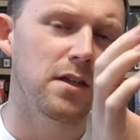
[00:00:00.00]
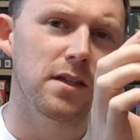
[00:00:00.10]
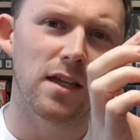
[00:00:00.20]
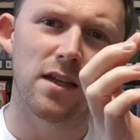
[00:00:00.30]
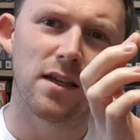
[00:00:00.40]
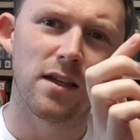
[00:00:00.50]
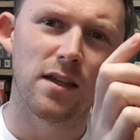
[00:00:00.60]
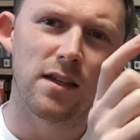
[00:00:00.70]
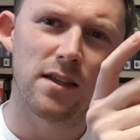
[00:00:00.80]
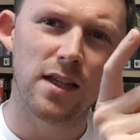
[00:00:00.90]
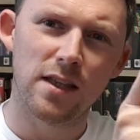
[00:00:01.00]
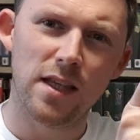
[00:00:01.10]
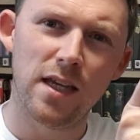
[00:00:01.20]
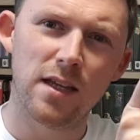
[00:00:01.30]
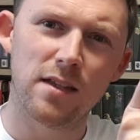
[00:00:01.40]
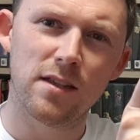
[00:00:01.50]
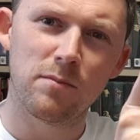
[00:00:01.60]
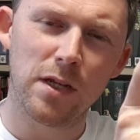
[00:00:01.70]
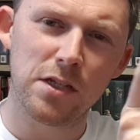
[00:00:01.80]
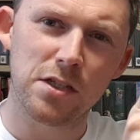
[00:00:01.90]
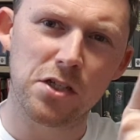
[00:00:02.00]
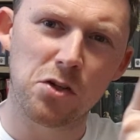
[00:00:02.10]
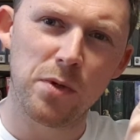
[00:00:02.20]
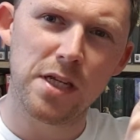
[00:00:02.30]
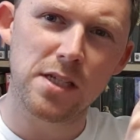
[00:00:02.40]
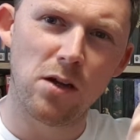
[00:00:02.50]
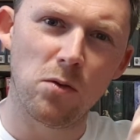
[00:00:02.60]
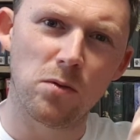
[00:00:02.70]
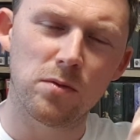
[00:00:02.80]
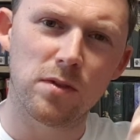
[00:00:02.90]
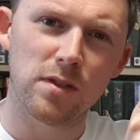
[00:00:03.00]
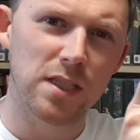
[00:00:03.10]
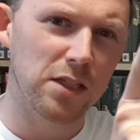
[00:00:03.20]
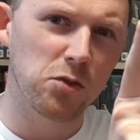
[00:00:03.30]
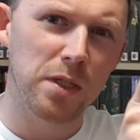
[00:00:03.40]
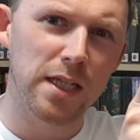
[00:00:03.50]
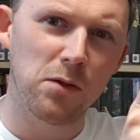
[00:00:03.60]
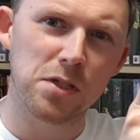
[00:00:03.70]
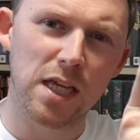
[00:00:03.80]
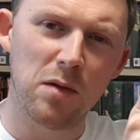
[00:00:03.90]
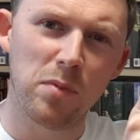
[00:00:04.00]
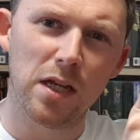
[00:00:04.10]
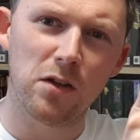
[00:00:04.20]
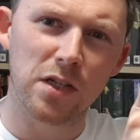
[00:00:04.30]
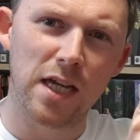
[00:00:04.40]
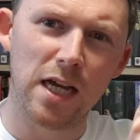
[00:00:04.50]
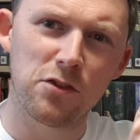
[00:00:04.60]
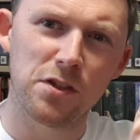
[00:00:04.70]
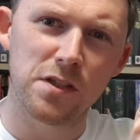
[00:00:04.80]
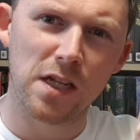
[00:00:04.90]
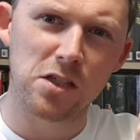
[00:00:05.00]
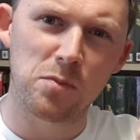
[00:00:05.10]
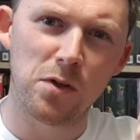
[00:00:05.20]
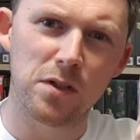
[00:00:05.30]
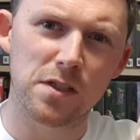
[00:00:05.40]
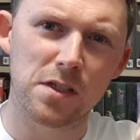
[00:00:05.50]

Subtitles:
Like they managed to squeeze out like 20 hours of gameplay on a cartridge that small.